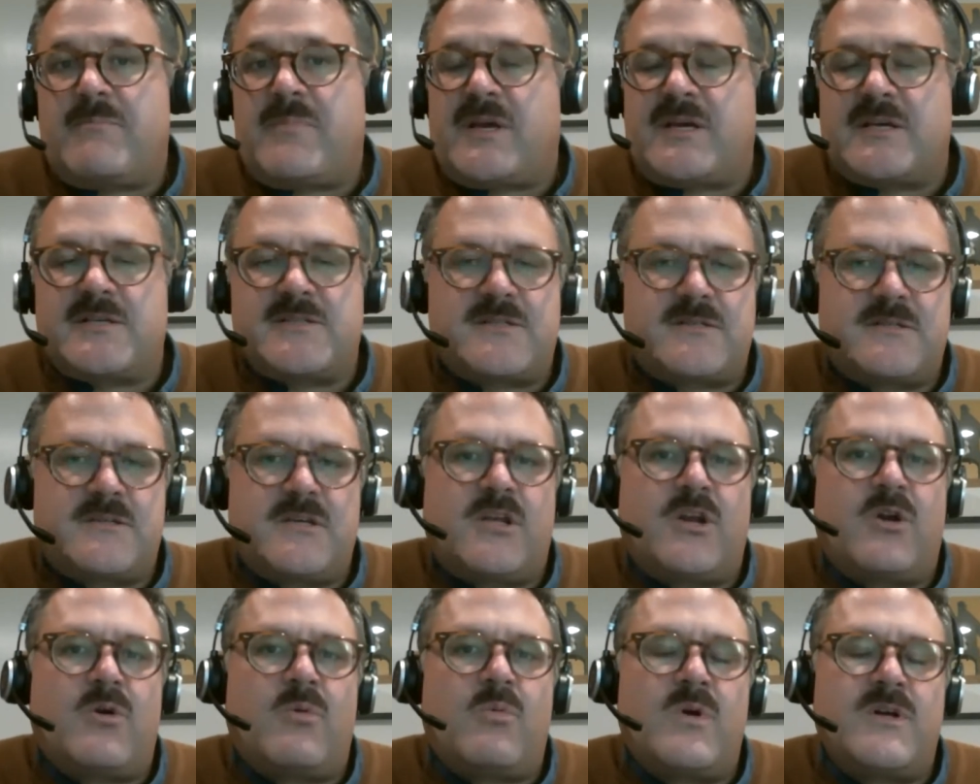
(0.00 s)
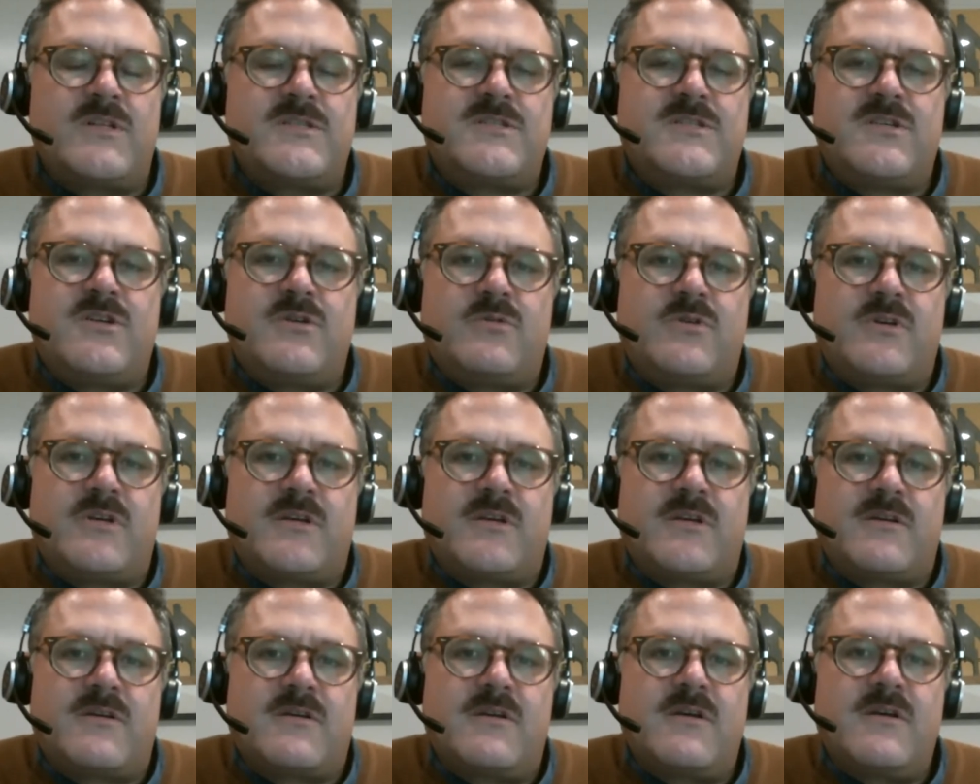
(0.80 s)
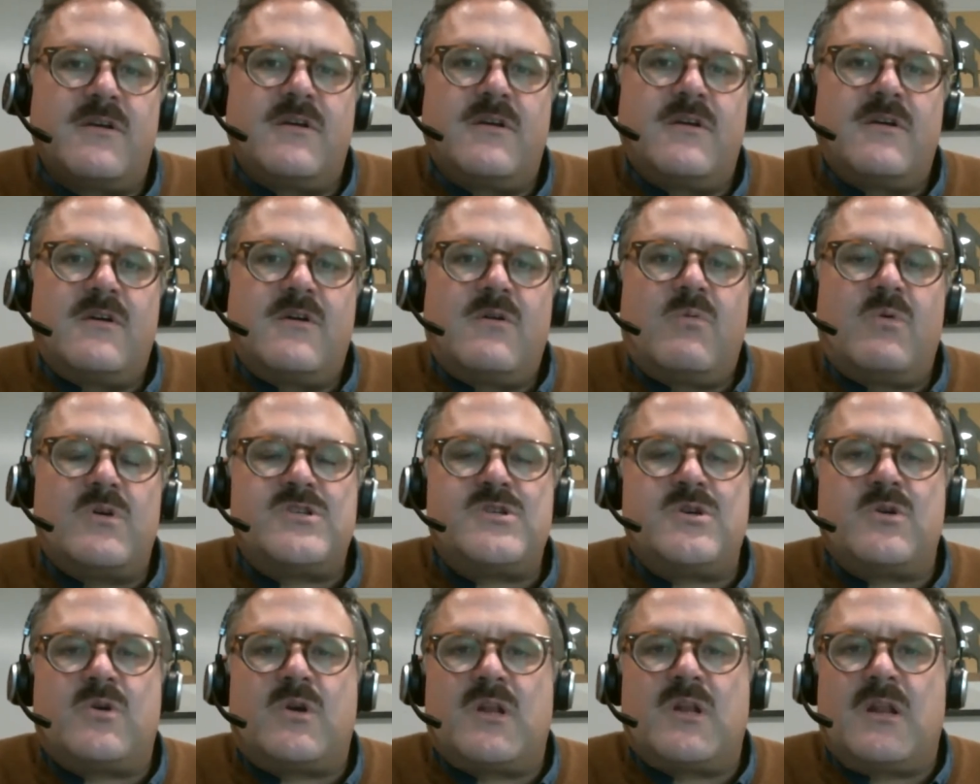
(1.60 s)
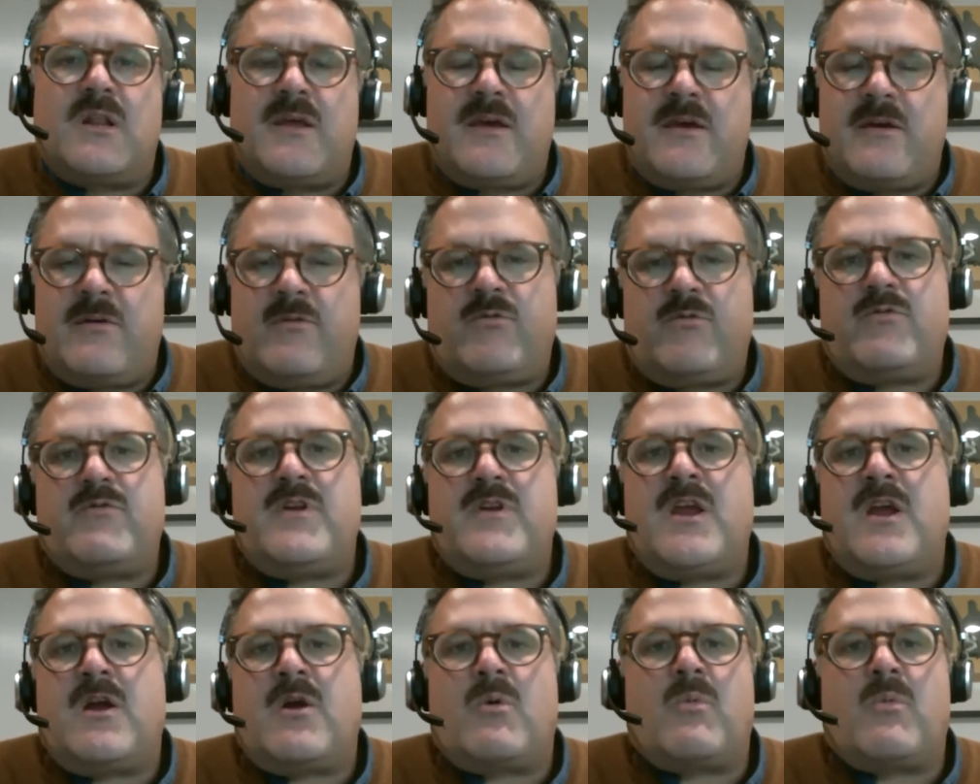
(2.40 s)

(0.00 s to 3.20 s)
because once you can live near